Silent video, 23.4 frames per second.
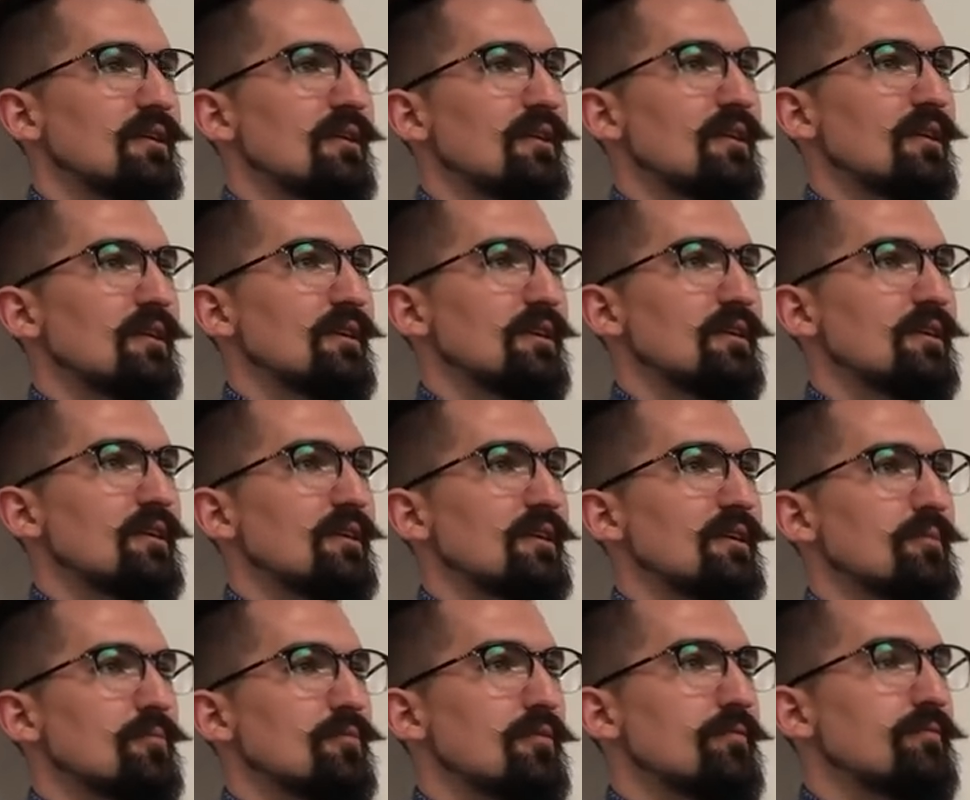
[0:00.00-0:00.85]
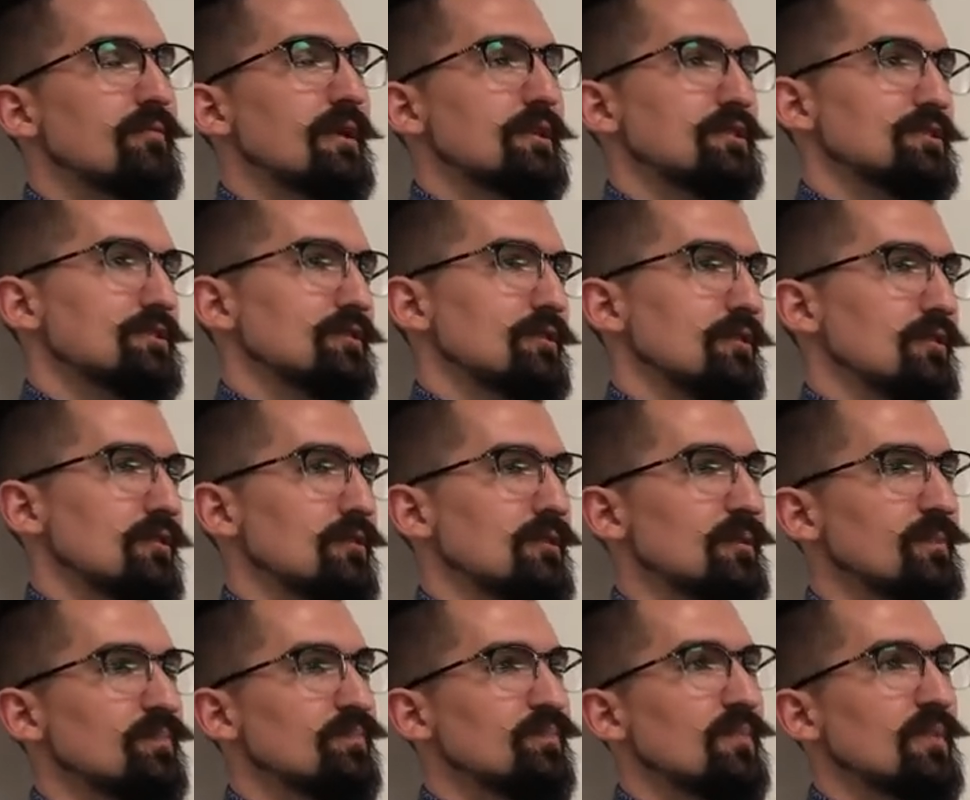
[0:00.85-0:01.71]
on a, on a professional
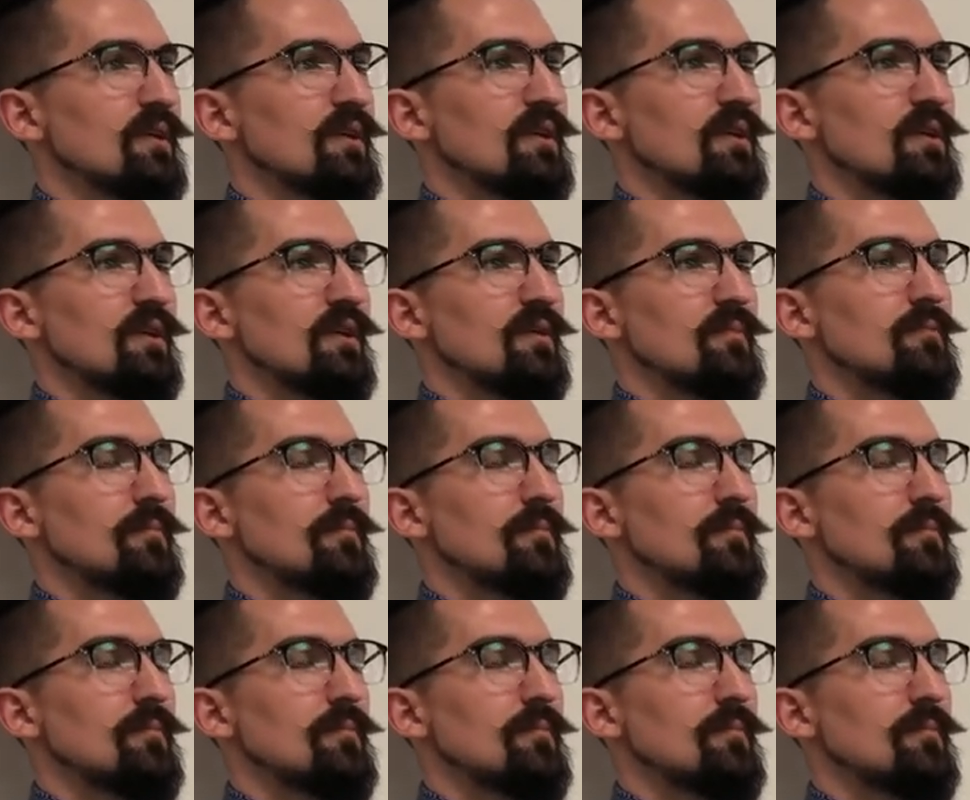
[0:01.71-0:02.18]
uh,